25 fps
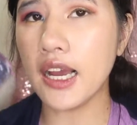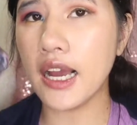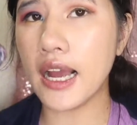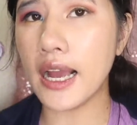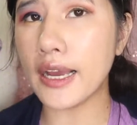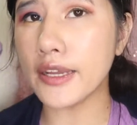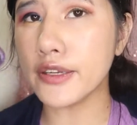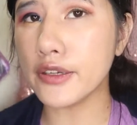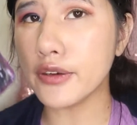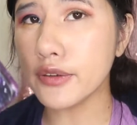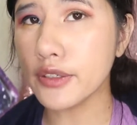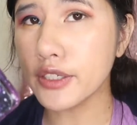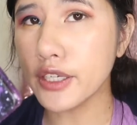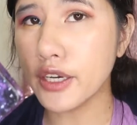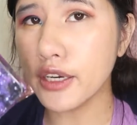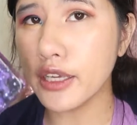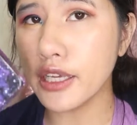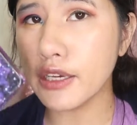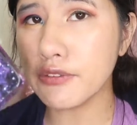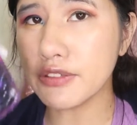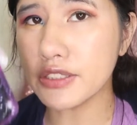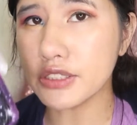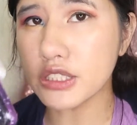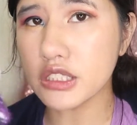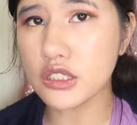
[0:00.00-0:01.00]
I don't know
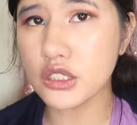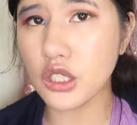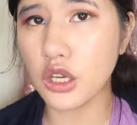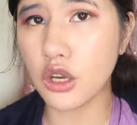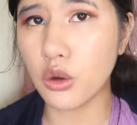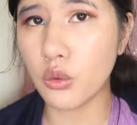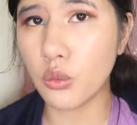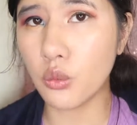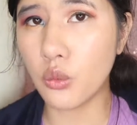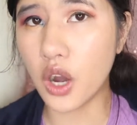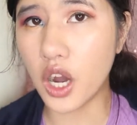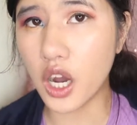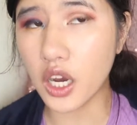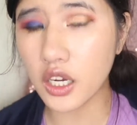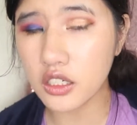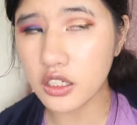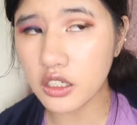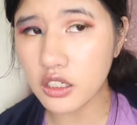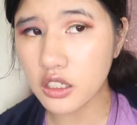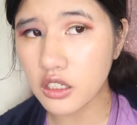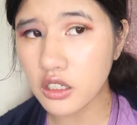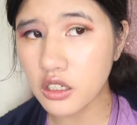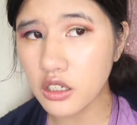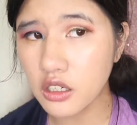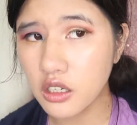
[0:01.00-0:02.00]
if it's the
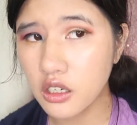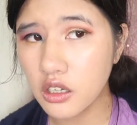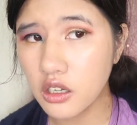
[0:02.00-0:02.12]
water